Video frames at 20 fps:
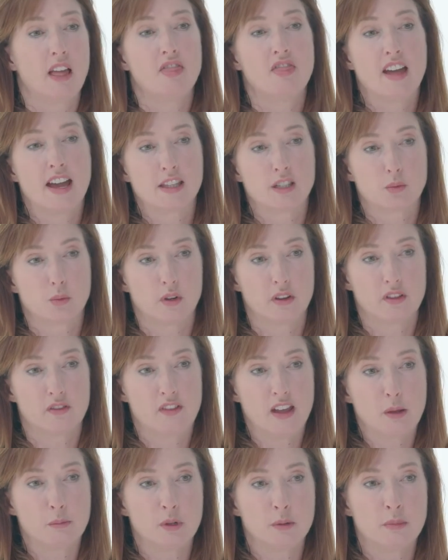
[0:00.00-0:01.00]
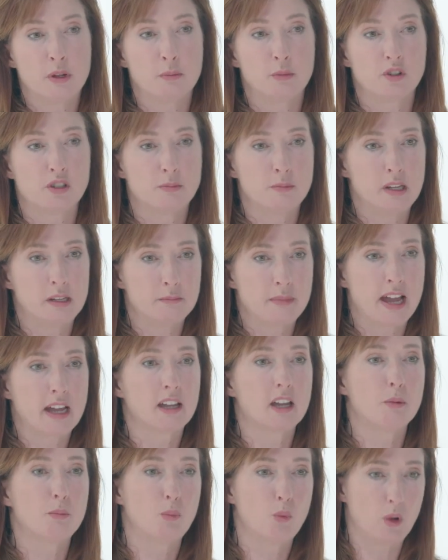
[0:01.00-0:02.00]
That's where the family members meet
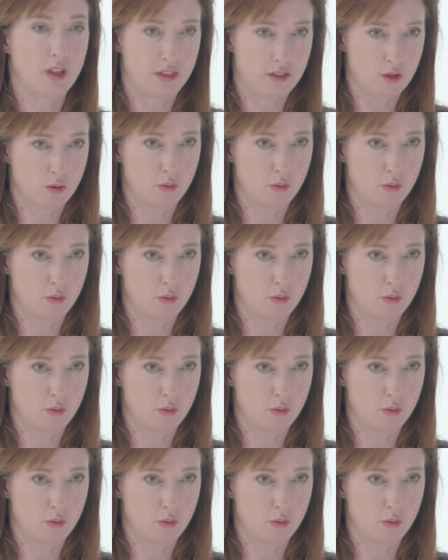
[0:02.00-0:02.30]
back up with